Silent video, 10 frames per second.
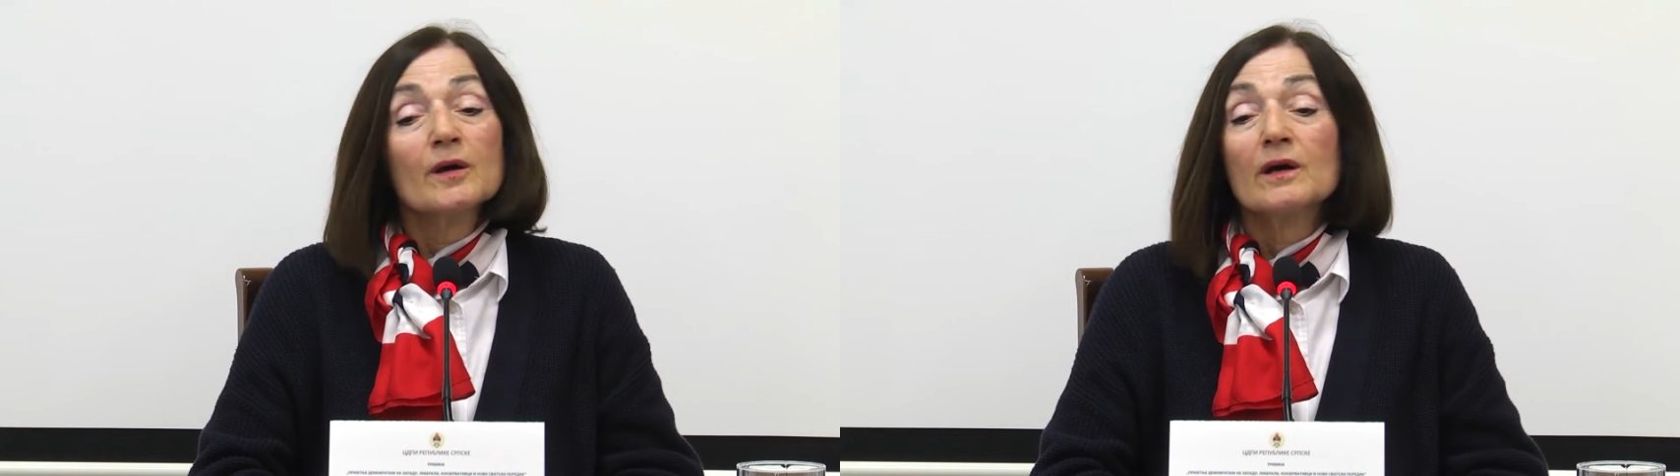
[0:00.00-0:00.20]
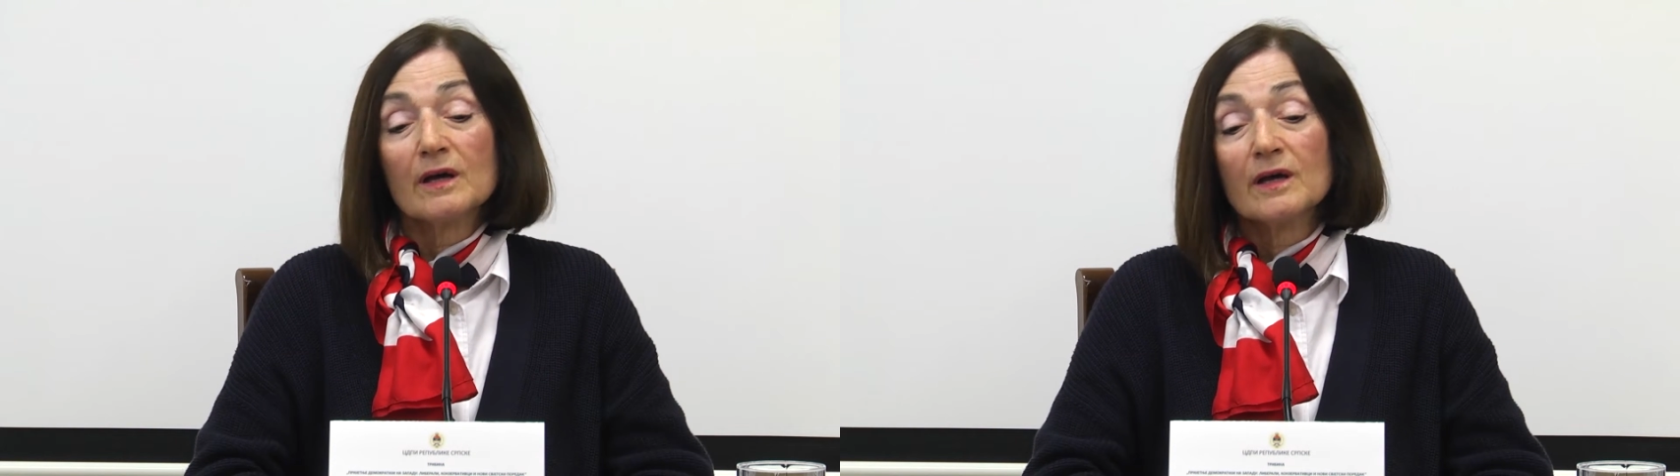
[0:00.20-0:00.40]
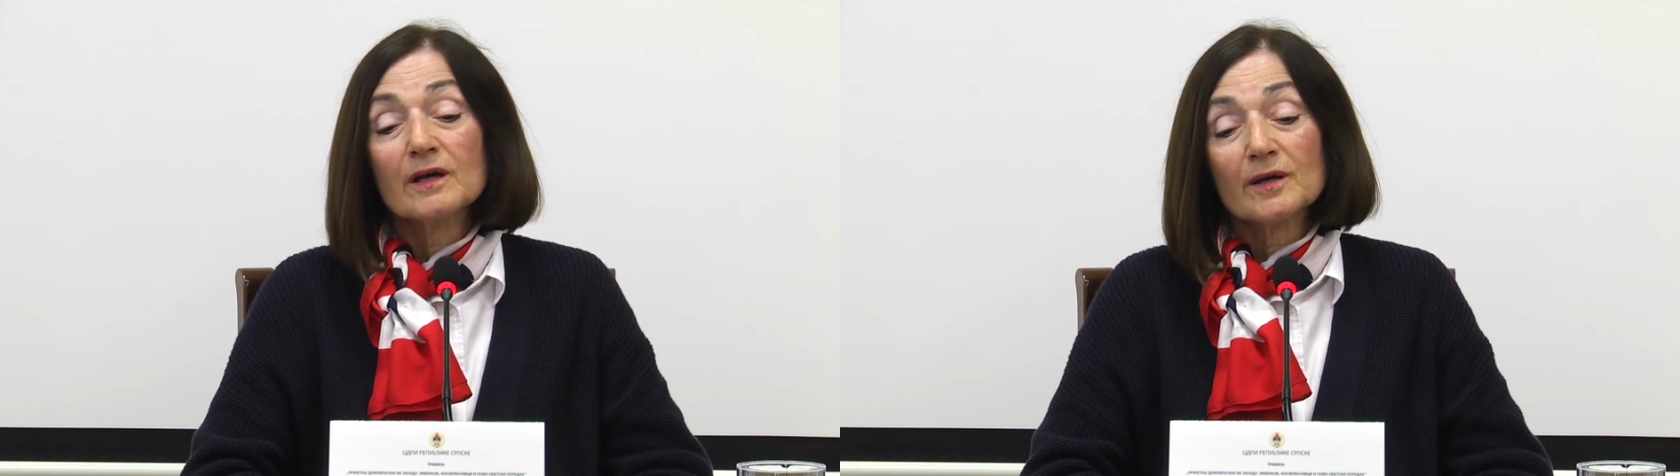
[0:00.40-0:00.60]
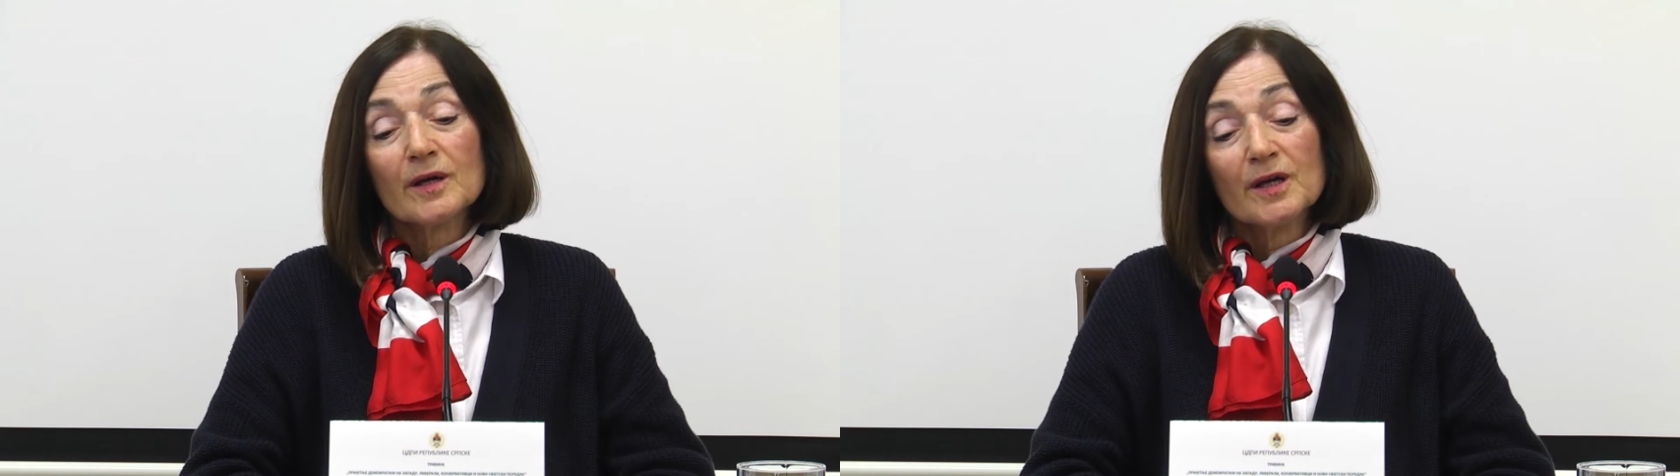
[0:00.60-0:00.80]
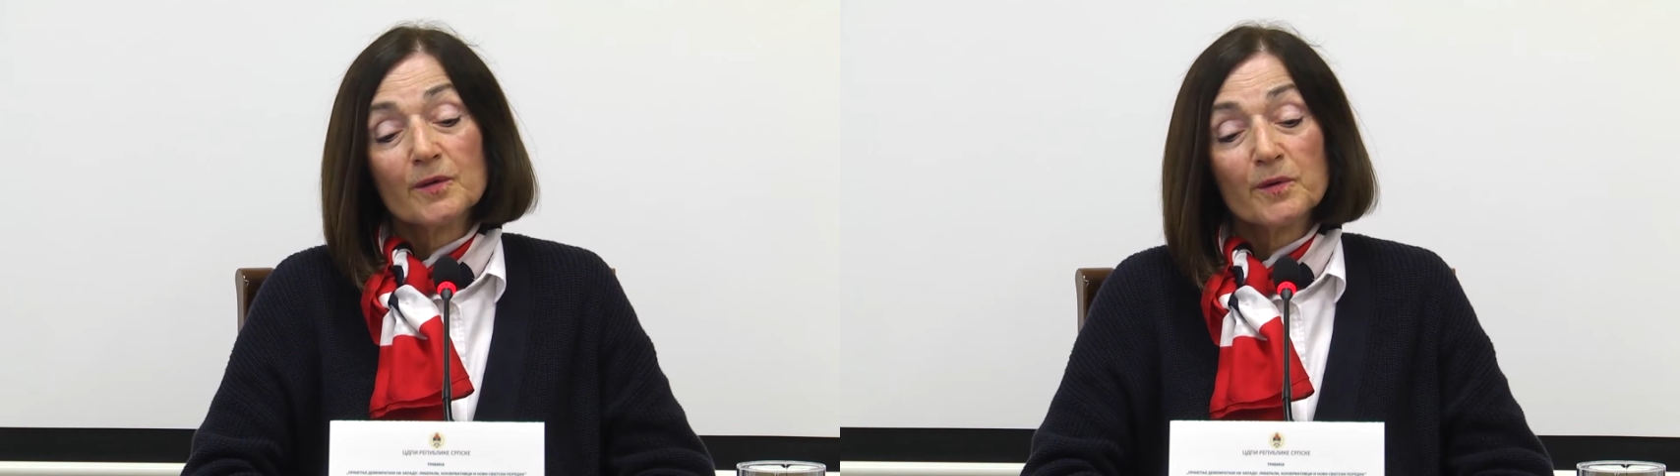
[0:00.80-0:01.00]

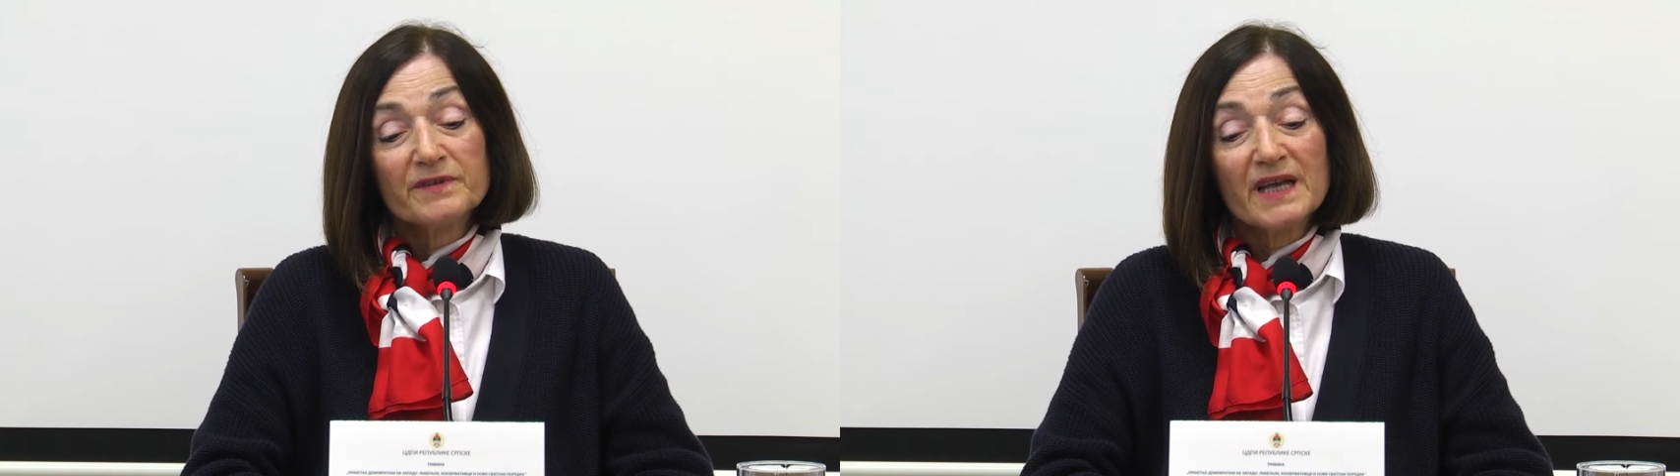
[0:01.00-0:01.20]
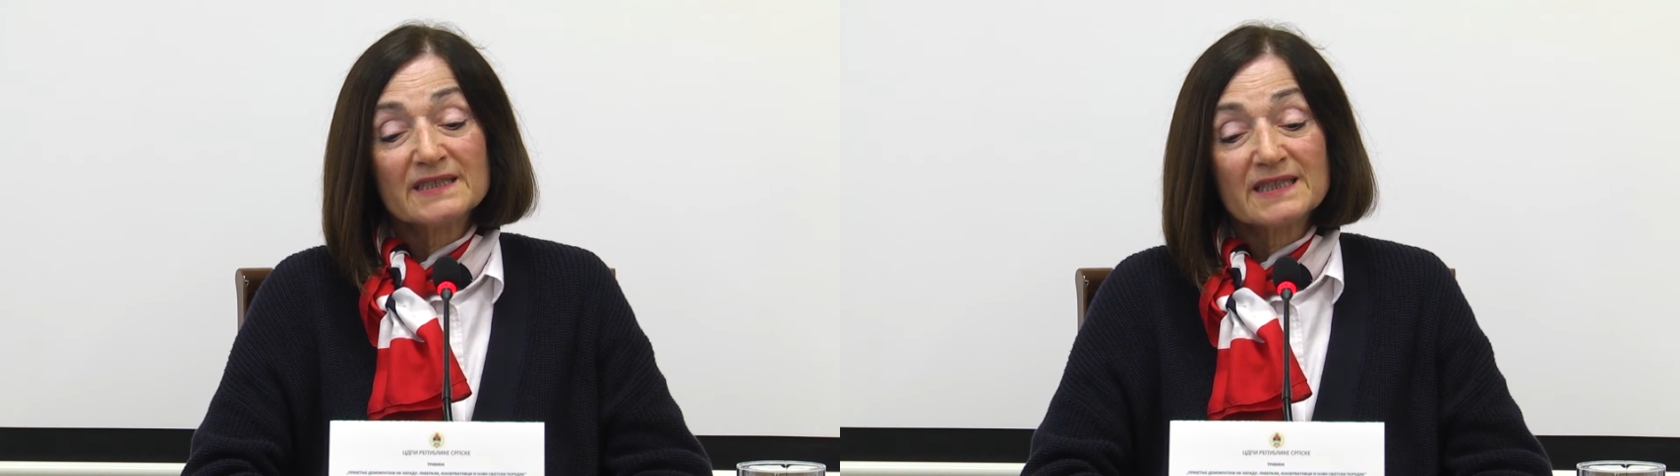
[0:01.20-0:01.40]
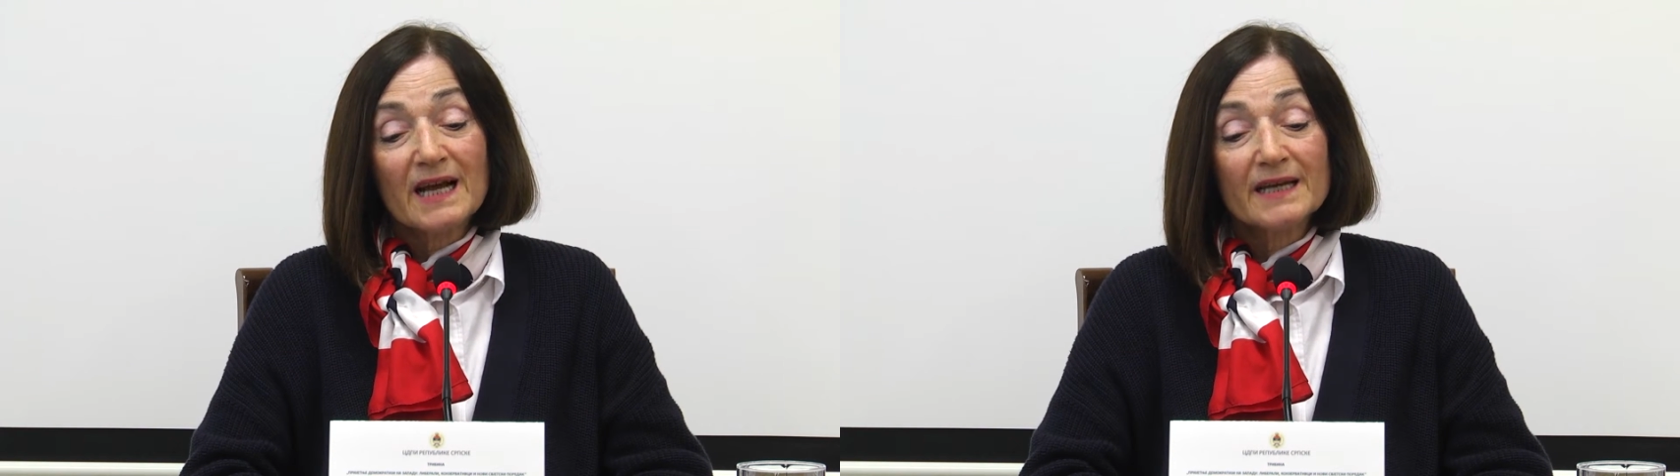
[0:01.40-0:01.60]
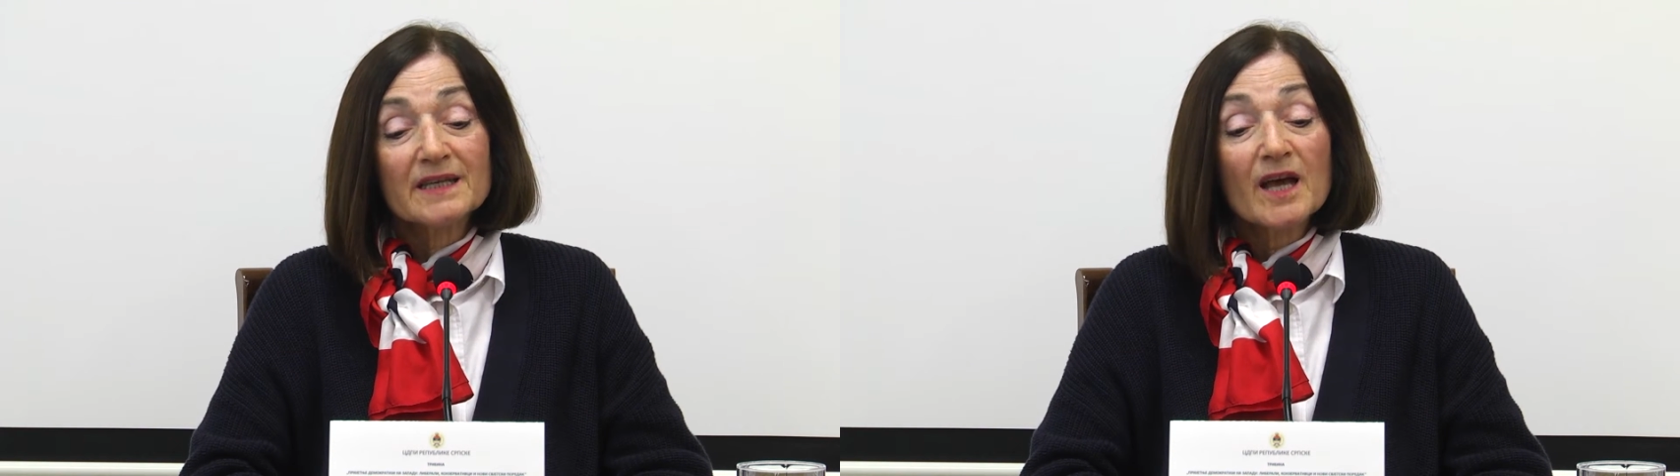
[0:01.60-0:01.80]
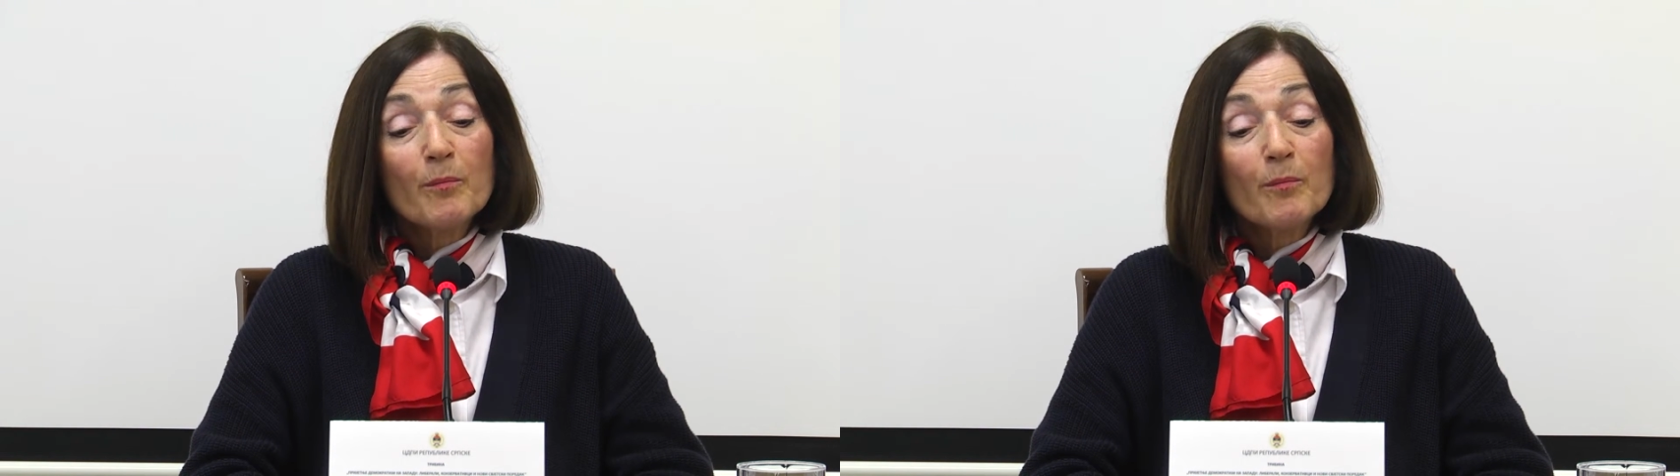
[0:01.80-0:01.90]
that side.